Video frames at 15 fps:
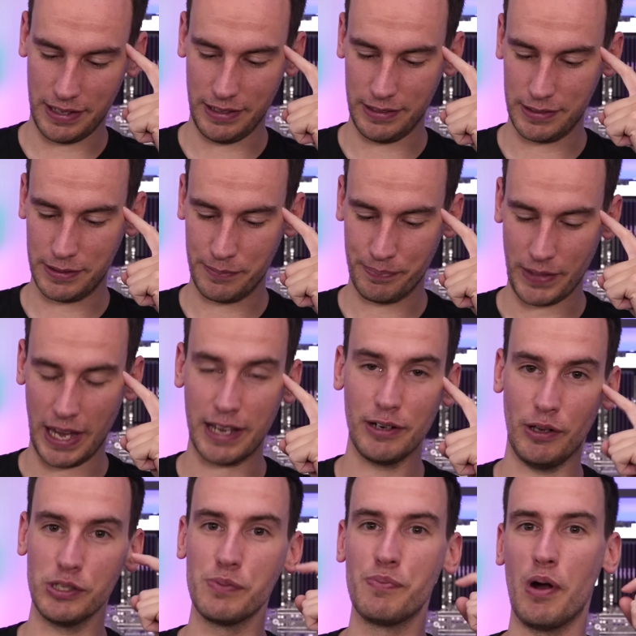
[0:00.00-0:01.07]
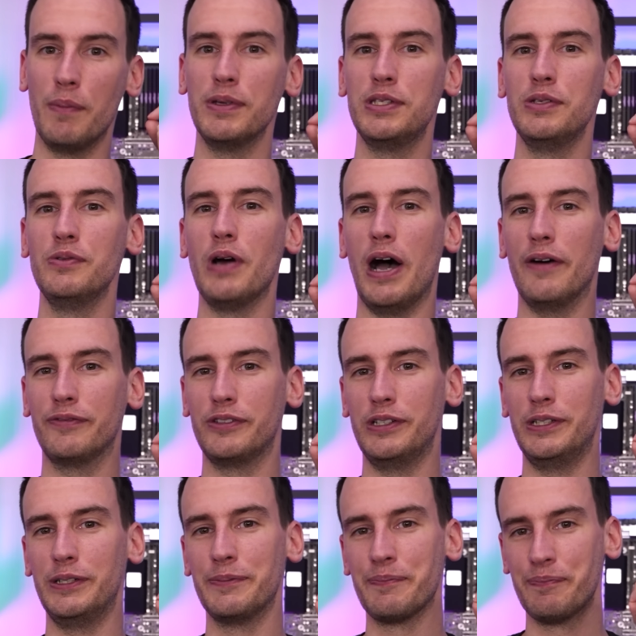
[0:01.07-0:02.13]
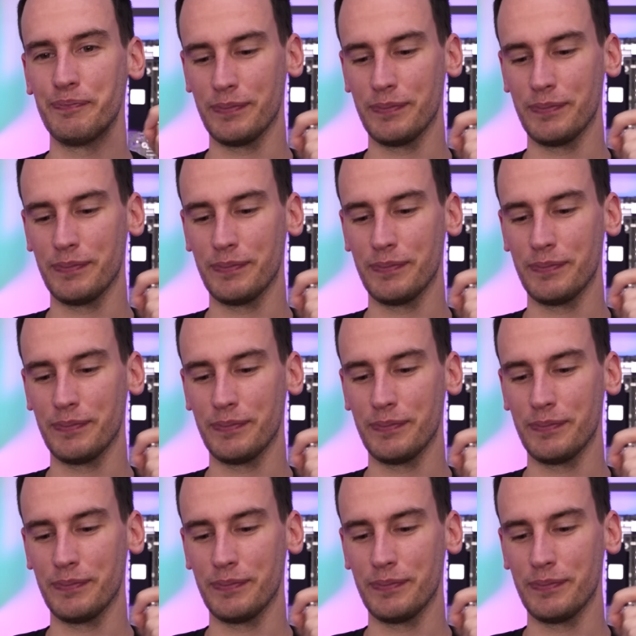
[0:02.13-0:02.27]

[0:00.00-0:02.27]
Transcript: and I can also promise you after